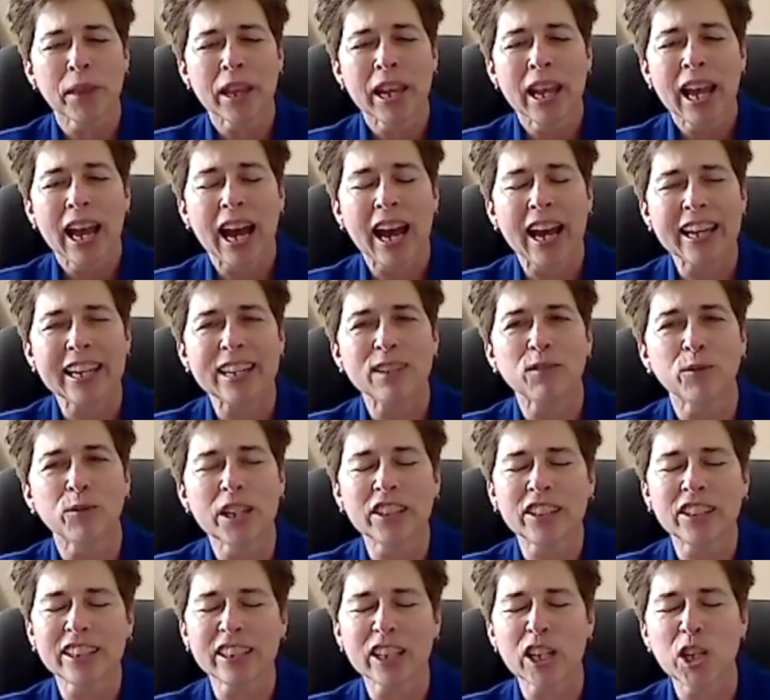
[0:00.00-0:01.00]
I
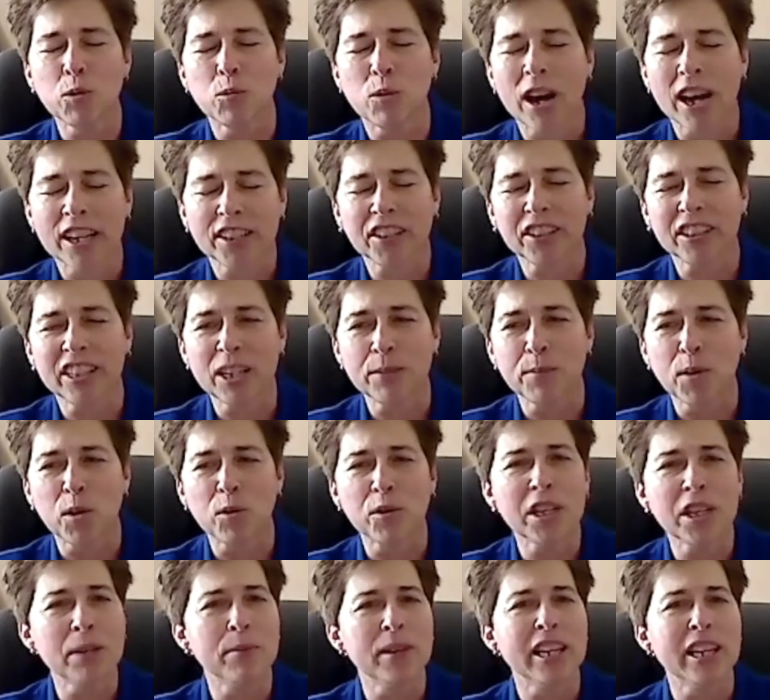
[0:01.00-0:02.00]
recently watched the Bohemian